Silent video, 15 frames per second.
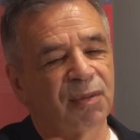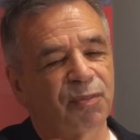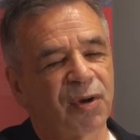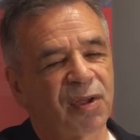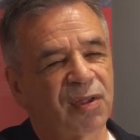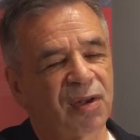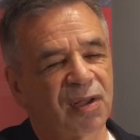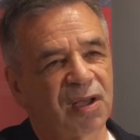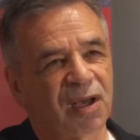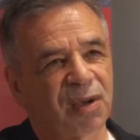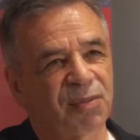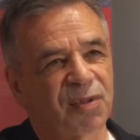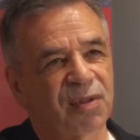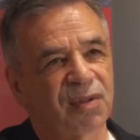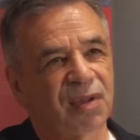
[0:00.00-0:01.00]
President
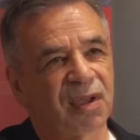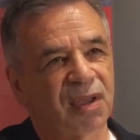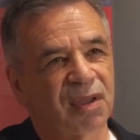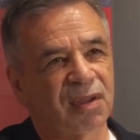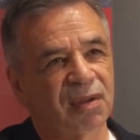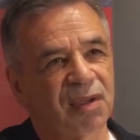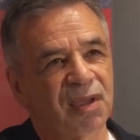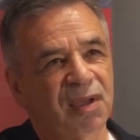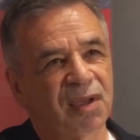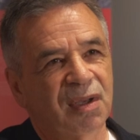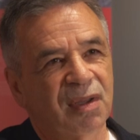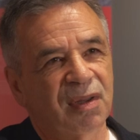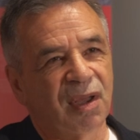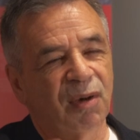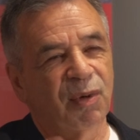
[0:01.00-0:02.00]
Cups
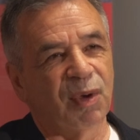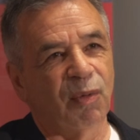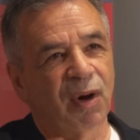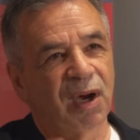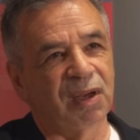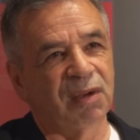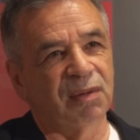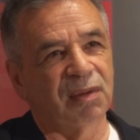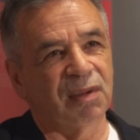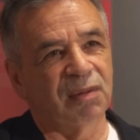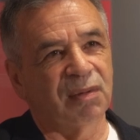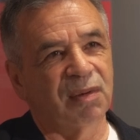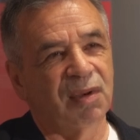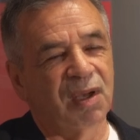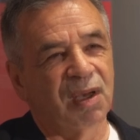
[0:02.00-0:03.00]
that we won
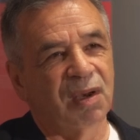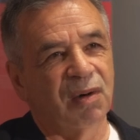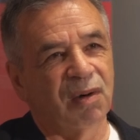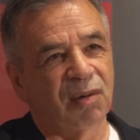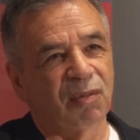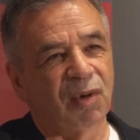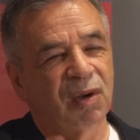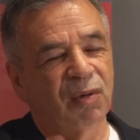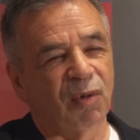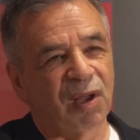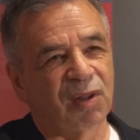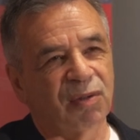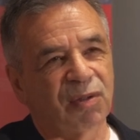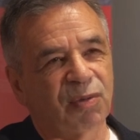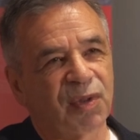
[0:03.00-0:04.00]
won
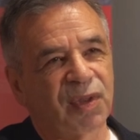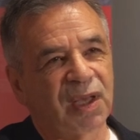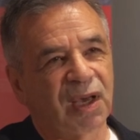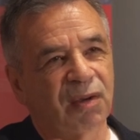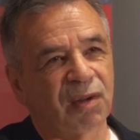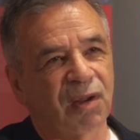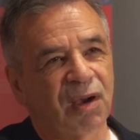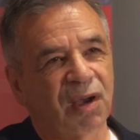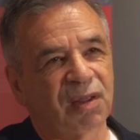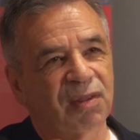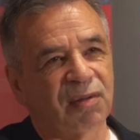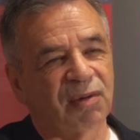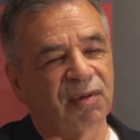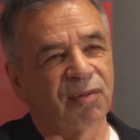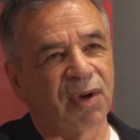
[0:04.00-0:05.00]
once with the
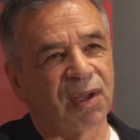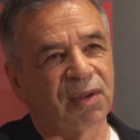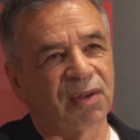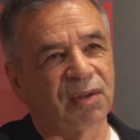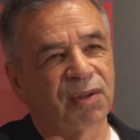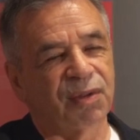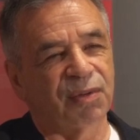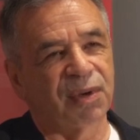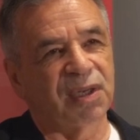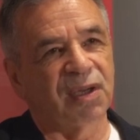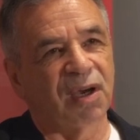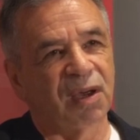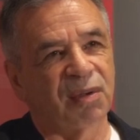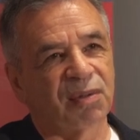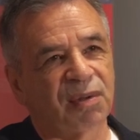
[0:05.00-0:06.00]
Outlaws, and we've won three
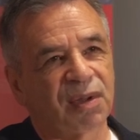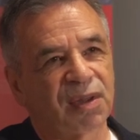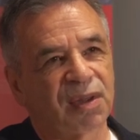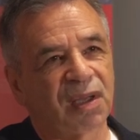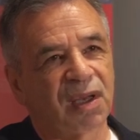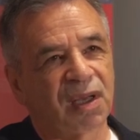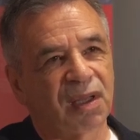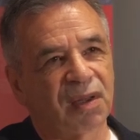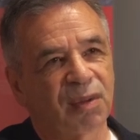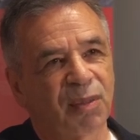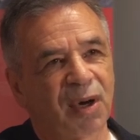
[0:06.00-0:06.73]
times with uh, the